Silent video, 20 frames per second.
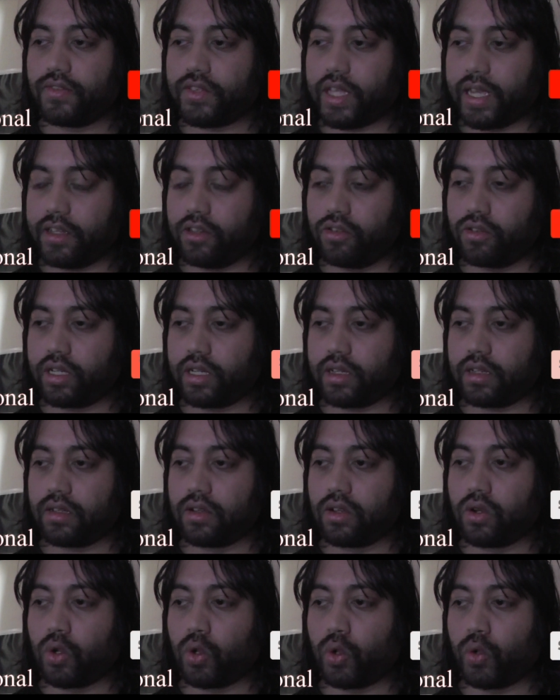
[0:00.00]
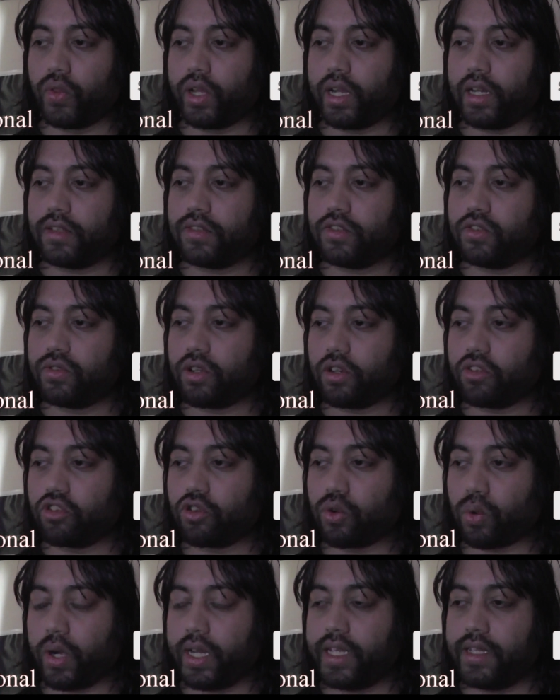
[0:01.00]
then you can hold on to those
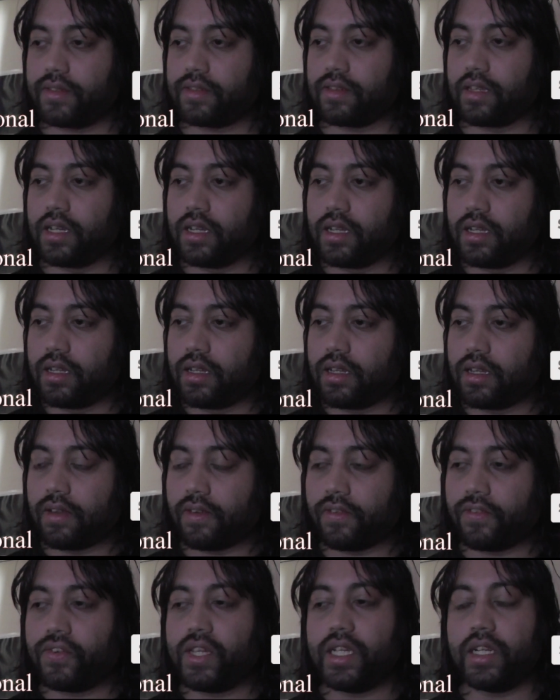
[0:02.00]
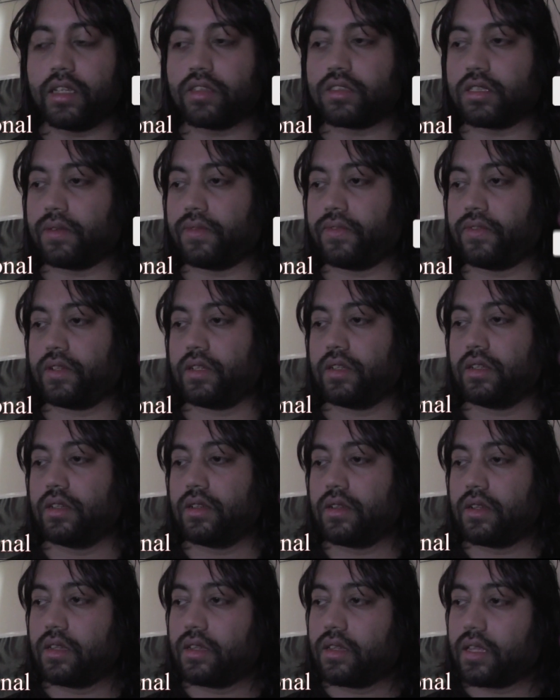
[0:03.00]
great feelings of
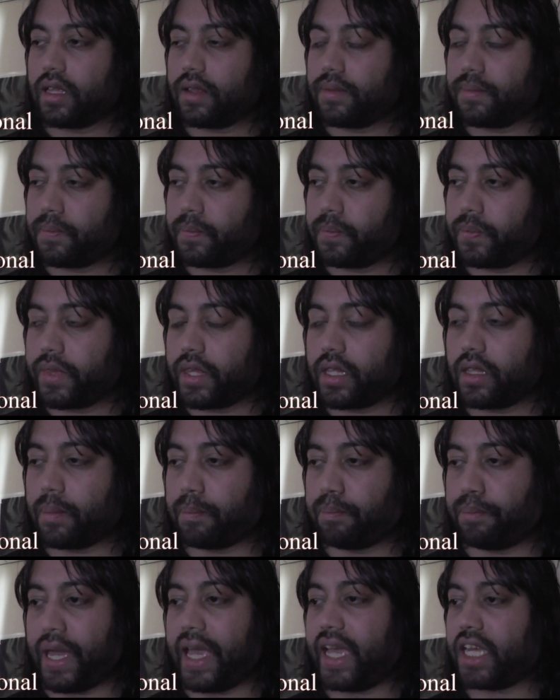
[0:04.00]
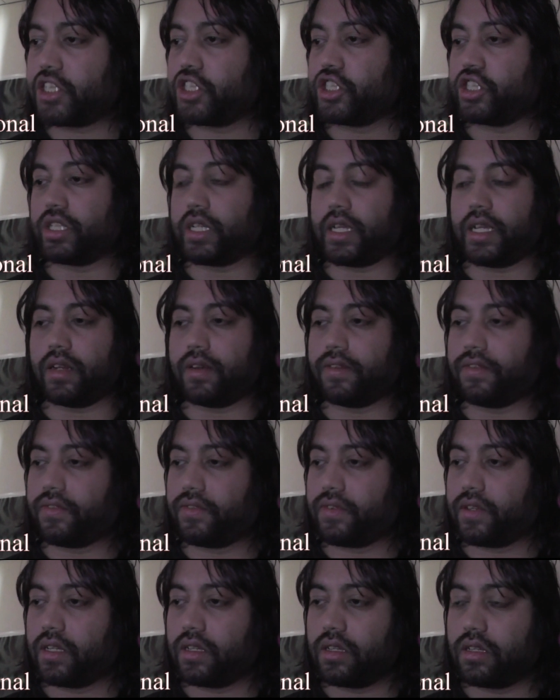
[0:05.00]
passion and of
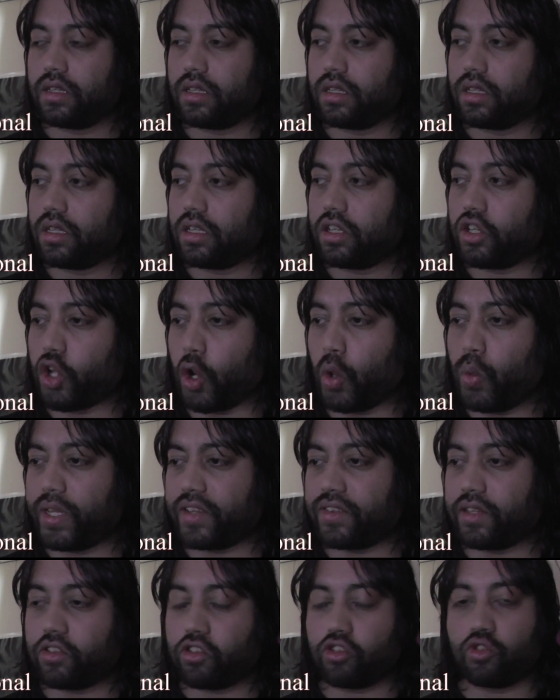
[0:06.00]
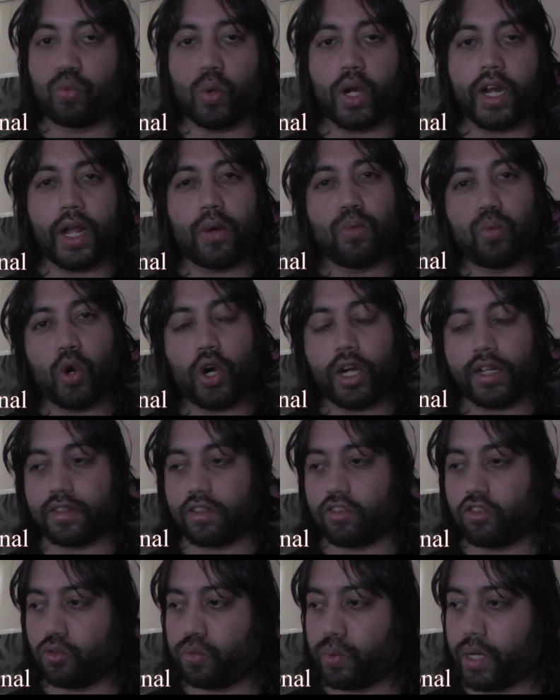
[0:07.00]
knowing this is what I want,
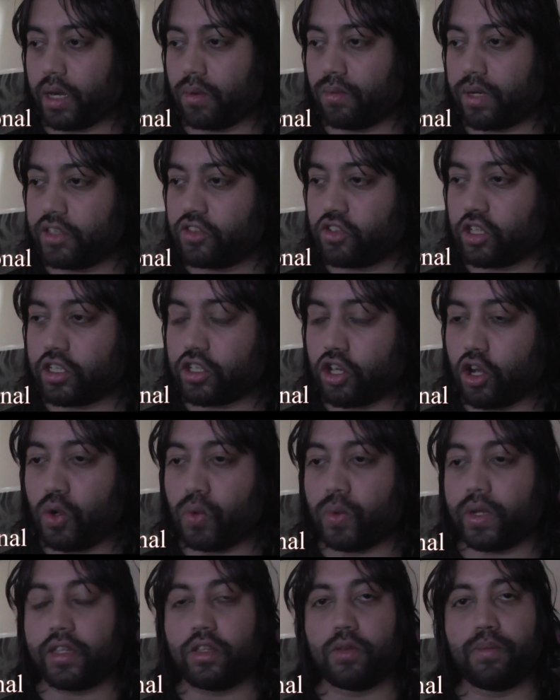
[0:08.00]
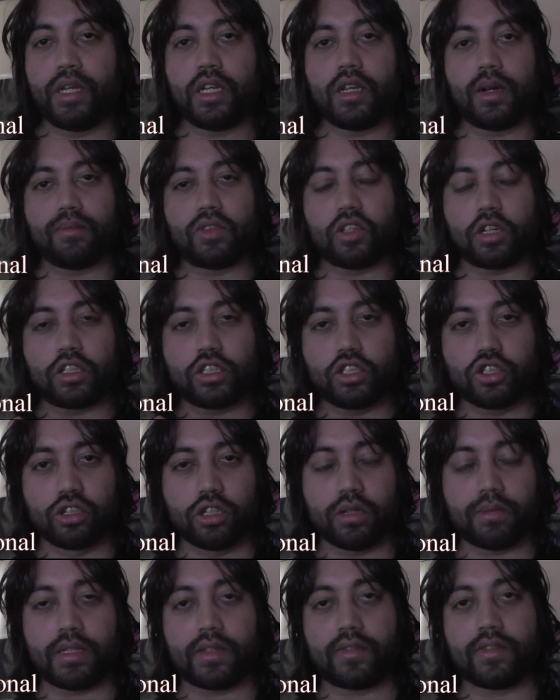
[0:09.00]
this is where I want to go, and you become
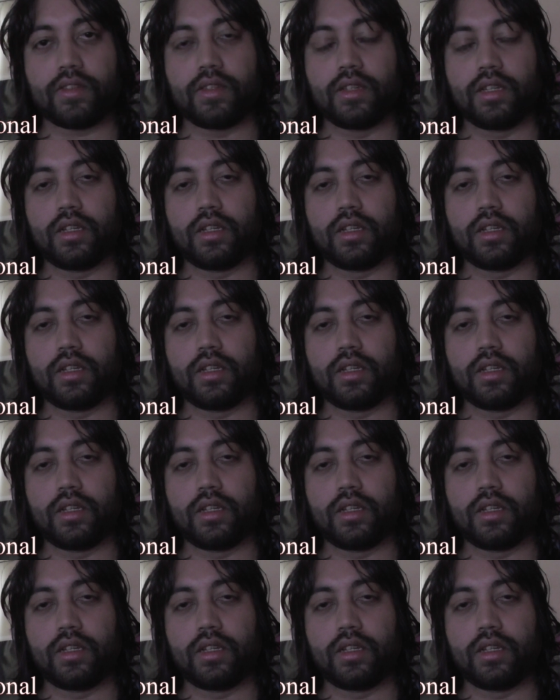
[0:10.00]
determined.